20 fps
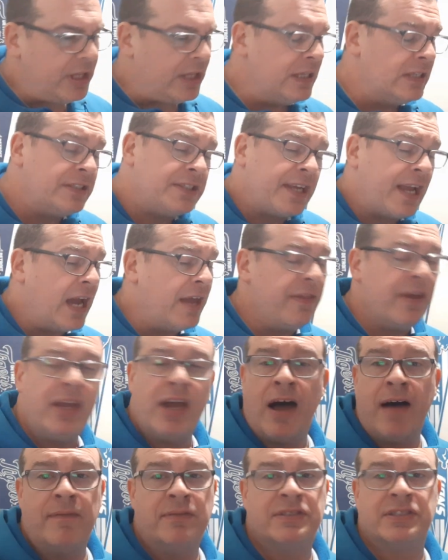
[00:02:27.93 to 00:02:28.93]
this is the guy they
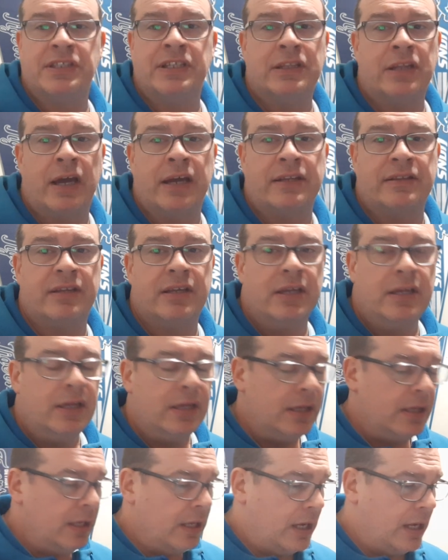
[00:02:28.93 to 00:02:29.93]
obviously liked.
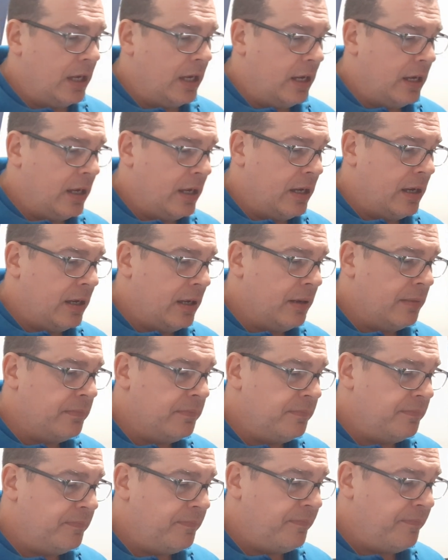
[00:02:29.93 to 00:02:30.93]

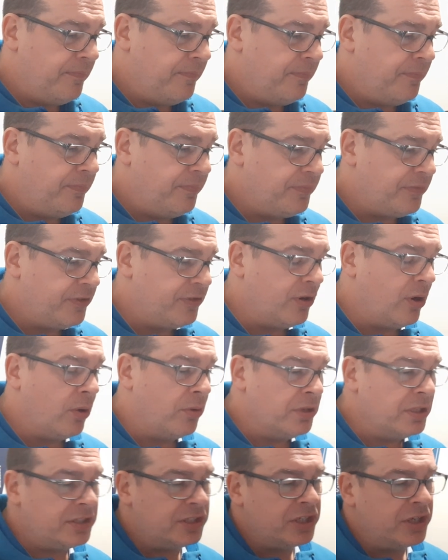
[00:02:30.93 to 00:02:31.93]
So
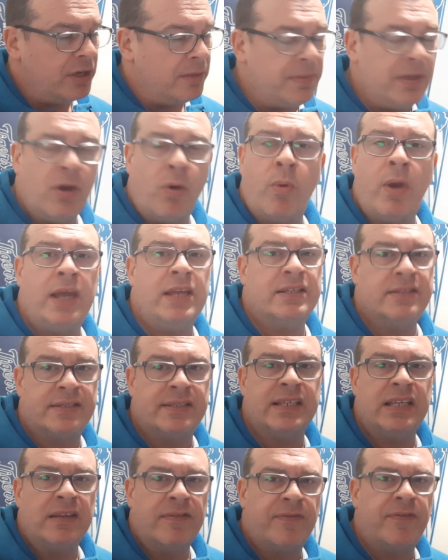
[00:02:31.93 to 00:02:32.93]
this is going to be a wait and
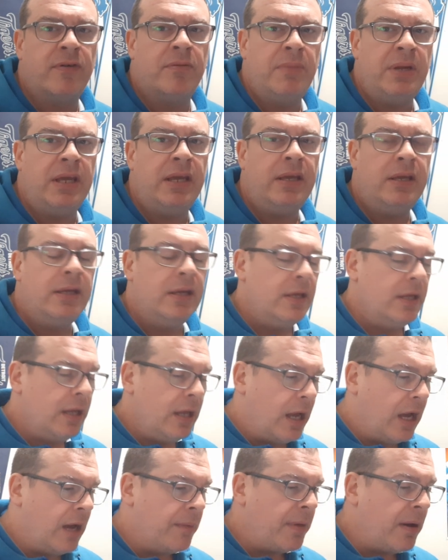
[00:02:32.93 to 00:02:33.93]
see for me.
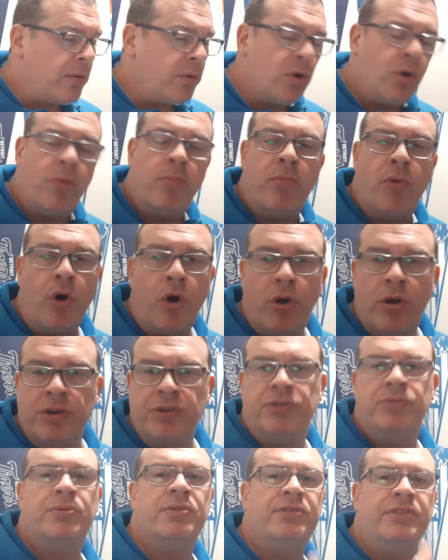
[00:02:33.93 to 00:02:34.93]
I will go more
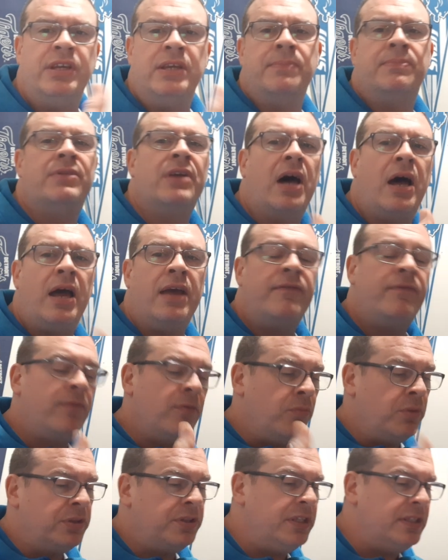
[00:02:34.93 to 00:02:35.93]
into a deep dive
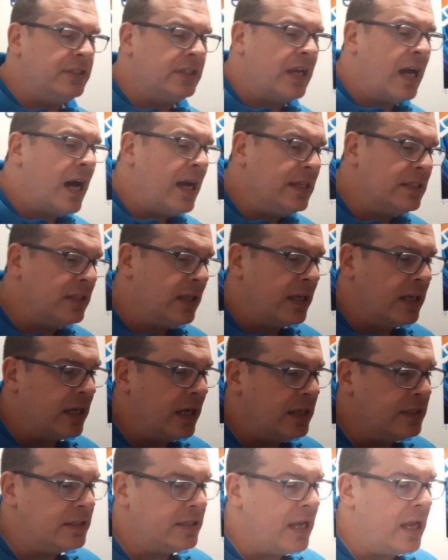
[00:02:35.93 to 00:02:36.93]
with these guys, like
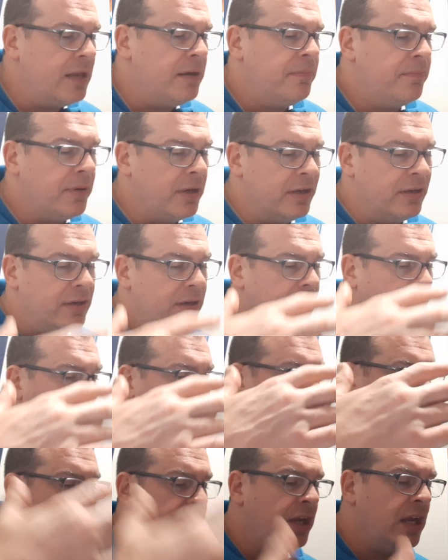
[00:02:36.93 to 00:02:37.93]
I said. But
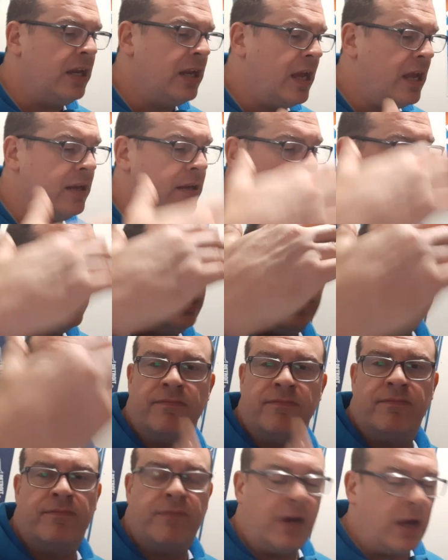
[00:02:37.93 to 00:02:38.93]
tight end
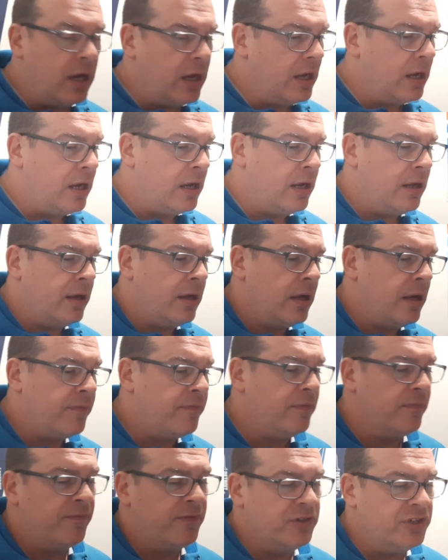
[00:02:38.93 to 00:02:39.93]

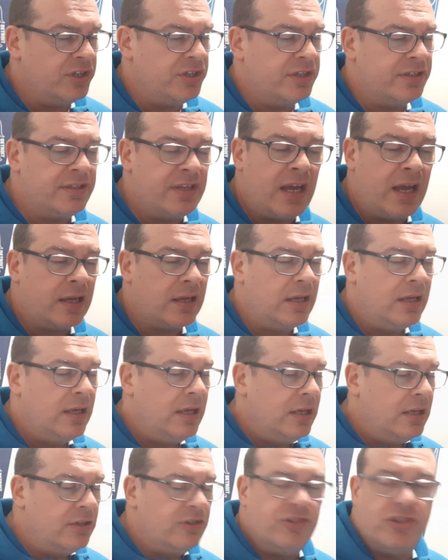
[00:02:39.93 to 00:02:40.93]
from Virginia Tech,
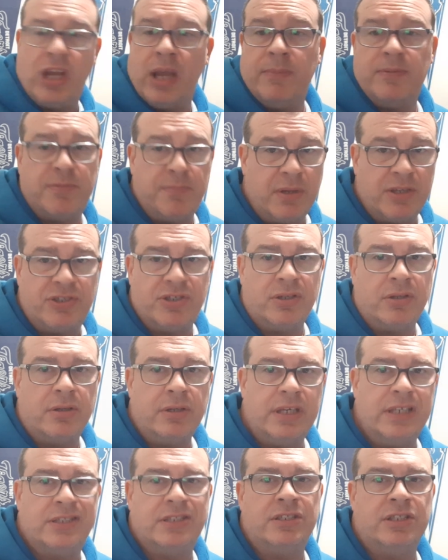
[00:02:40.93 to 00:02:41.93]
James
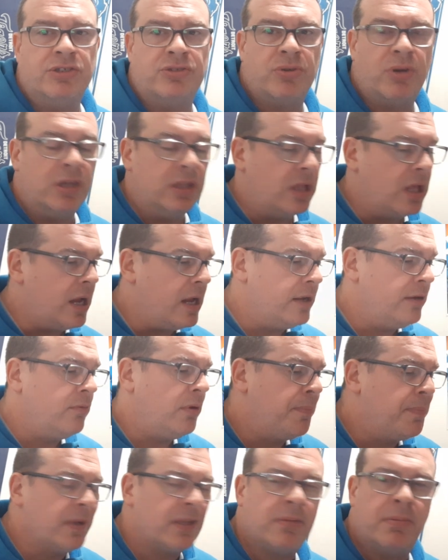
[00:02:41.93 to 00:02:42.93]
Mitchell, is a Detroit Lion.
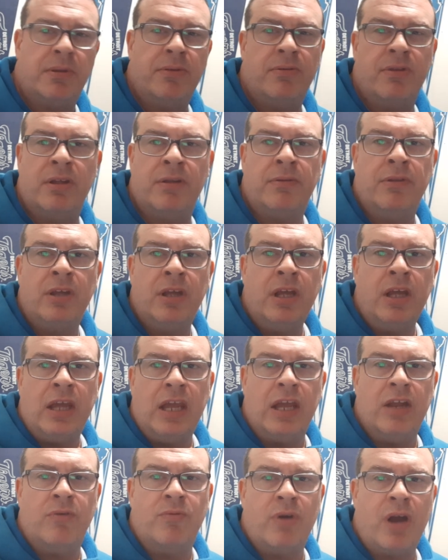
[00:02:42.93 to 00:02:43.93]
We picked him
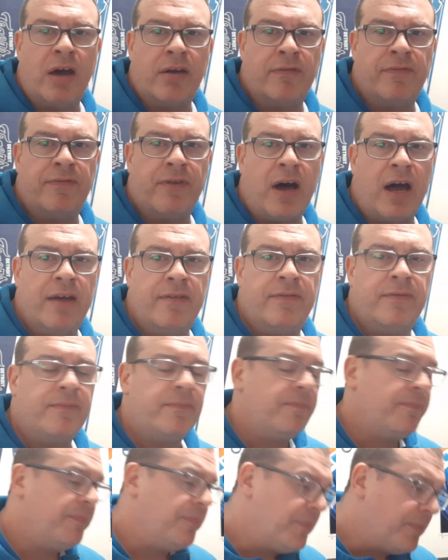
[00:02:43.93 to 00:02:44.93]
in round five.
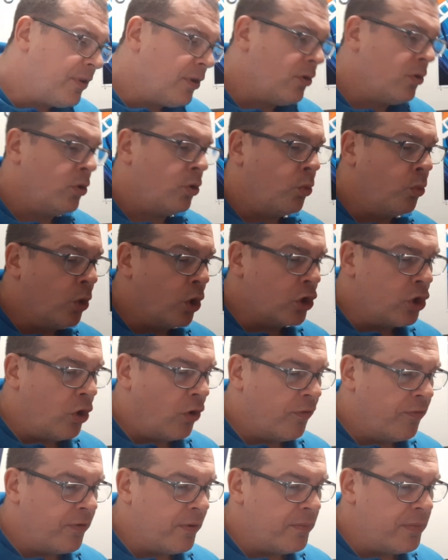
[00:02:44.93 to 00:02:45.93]
We'll
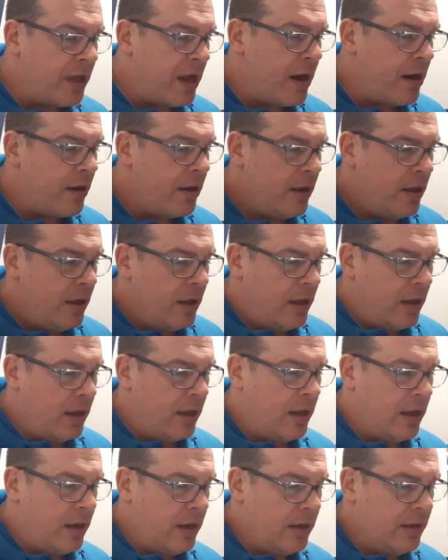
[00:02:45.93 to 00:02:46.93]
go from there.
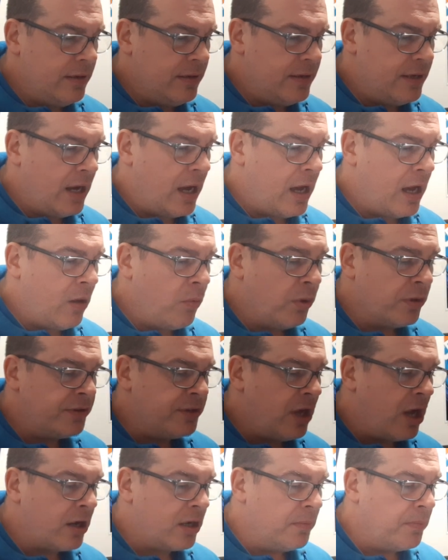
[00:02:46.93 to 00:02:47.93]
And we'll
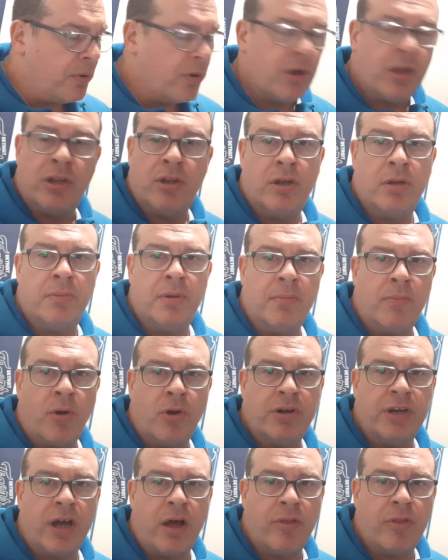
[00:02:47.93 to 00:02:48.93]
talk about it a little bit
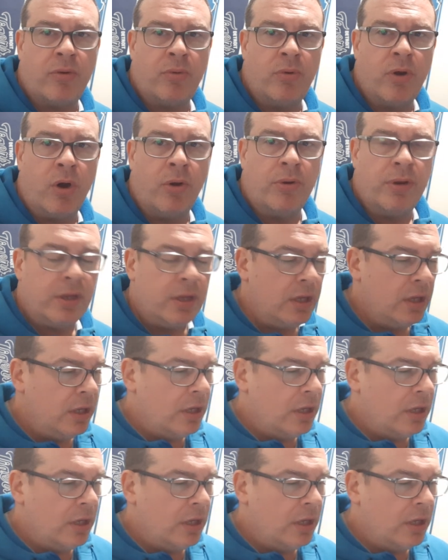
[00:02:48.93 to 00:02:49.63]
more down the road.